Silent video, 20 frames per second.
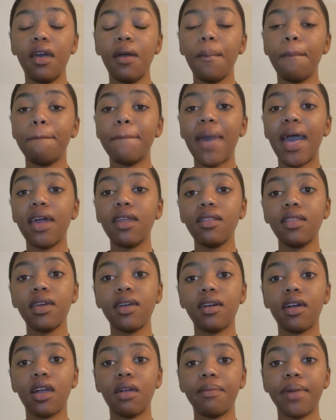
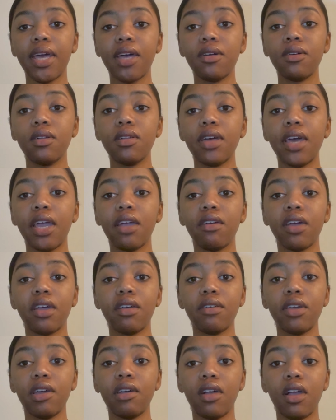Madeline Carmichael and
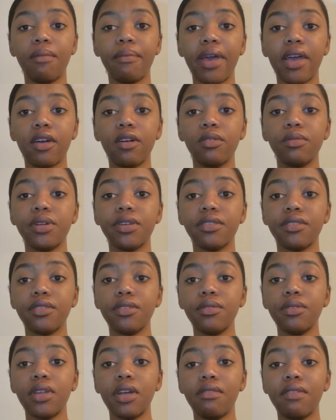Gregory Carmichael were
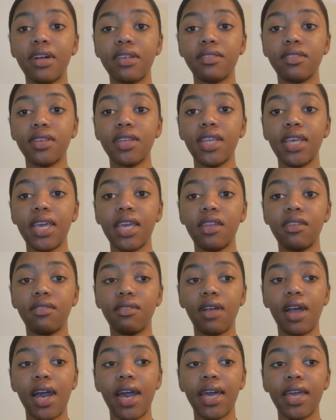soon arrested and
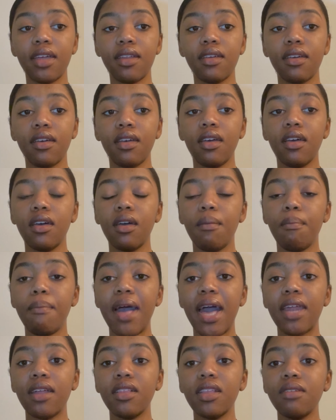tried.
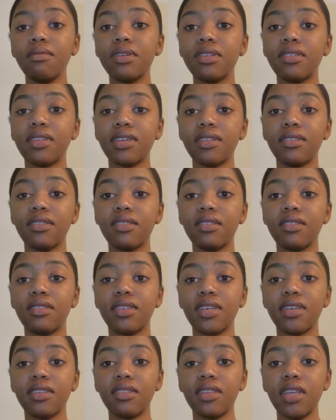Madeline was sentenced to
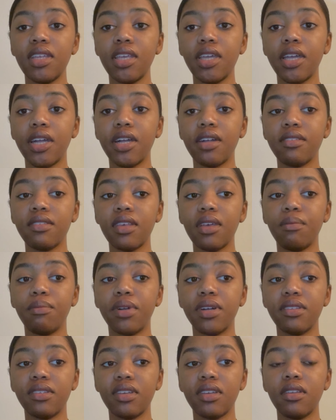16 years in
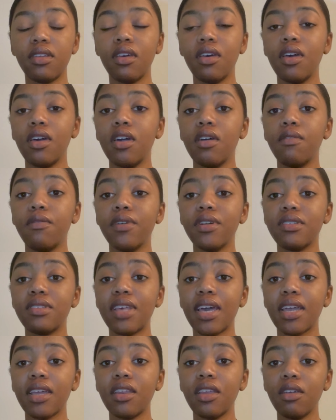prison for
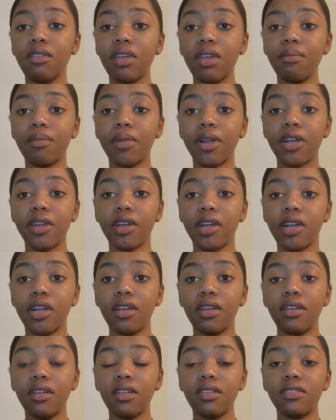second-degree murder,
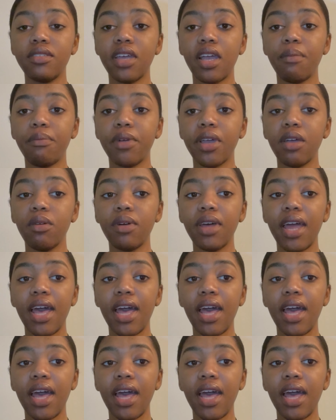tampering with